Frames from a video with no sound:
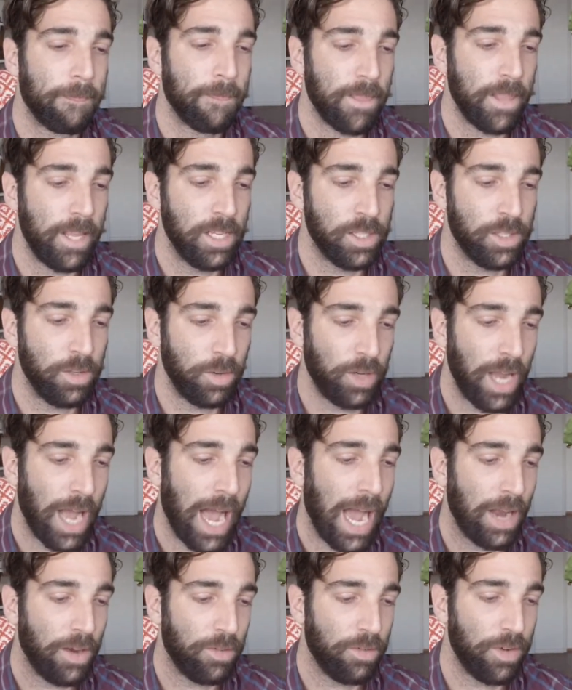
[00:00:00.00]
is the
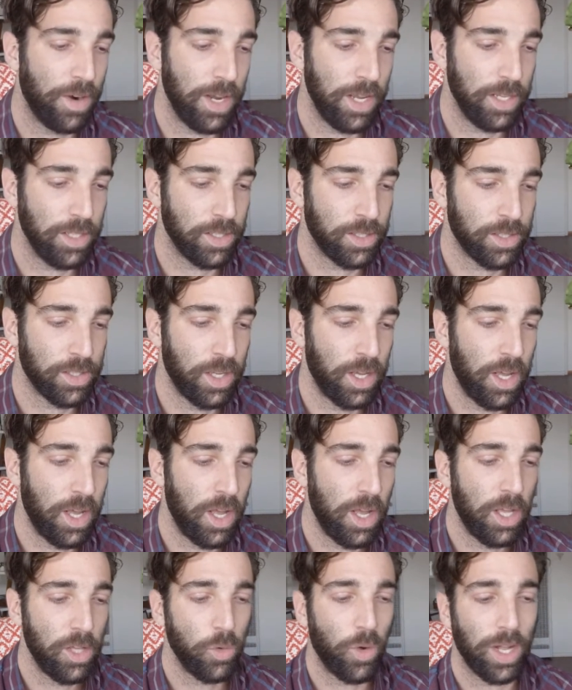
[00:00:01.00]
guide phrase.
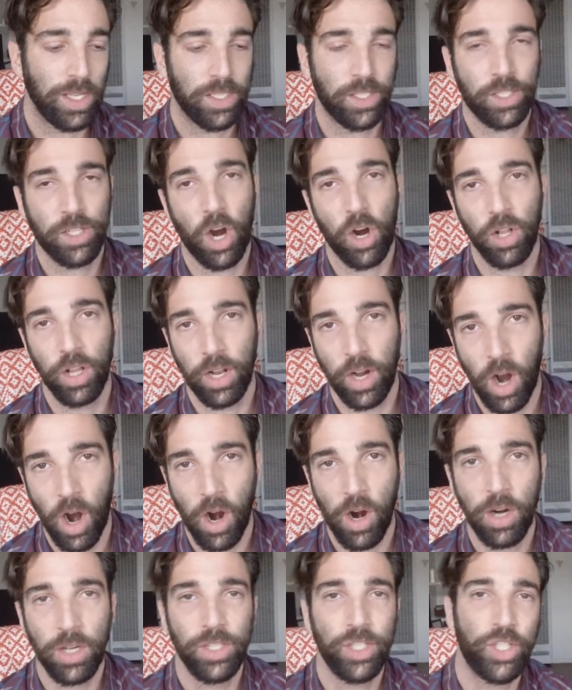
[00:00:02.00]
We've got scarlet
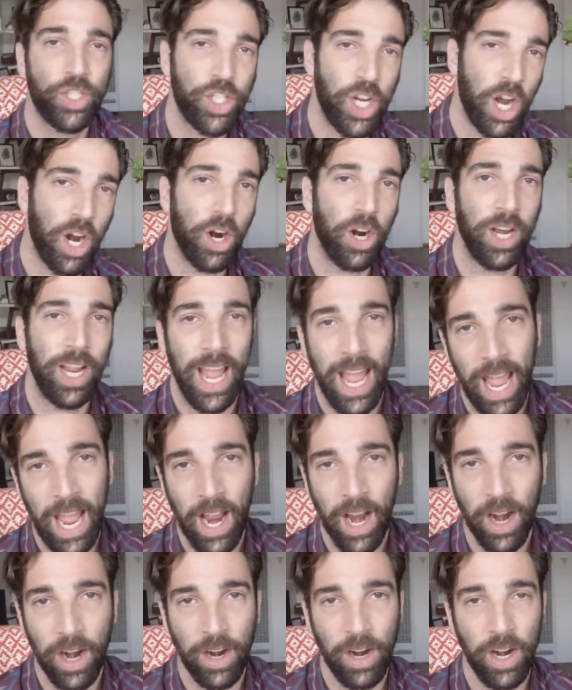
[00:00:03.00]
hearts, cherry
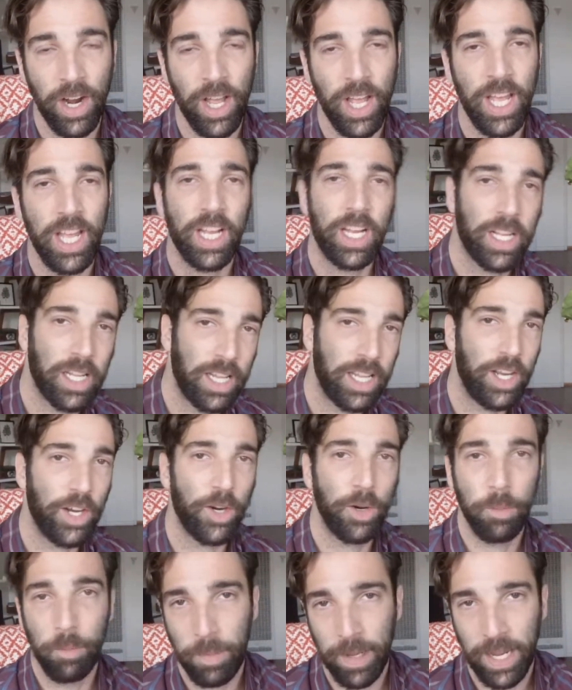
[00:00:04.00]
hair,
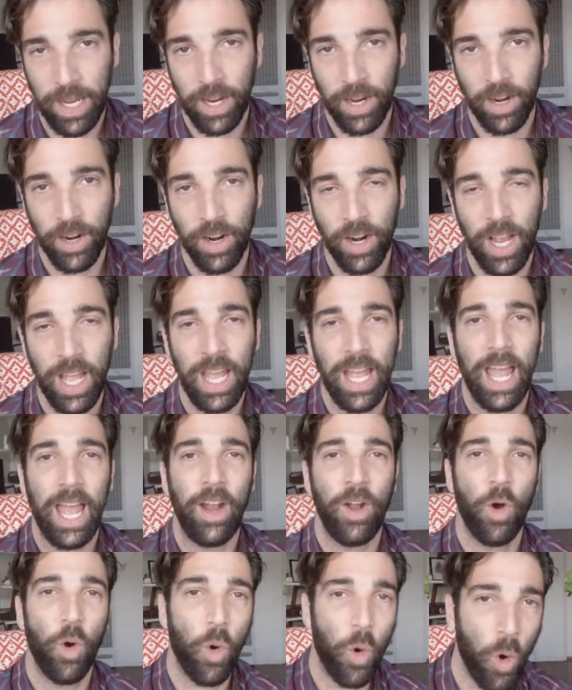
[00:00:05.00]
clear beer, and
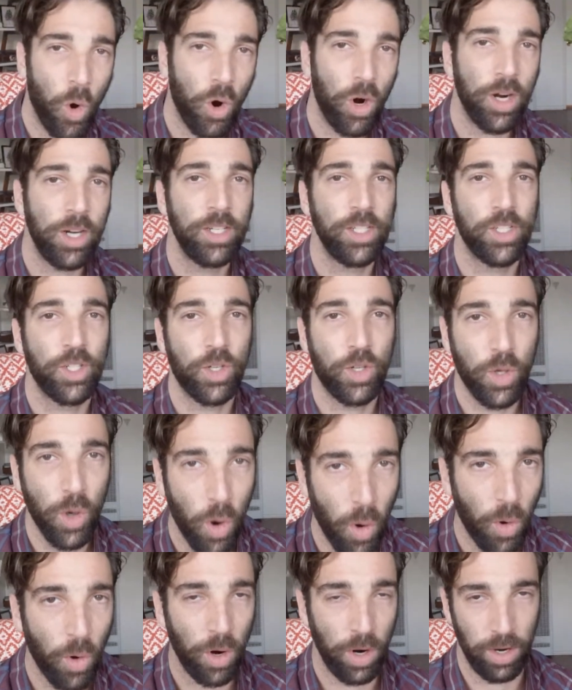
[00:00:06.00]
orange
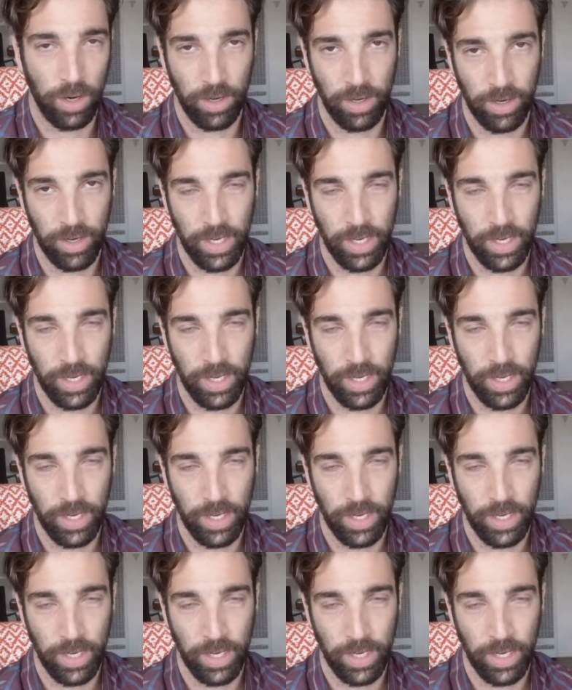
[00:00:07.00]
corn.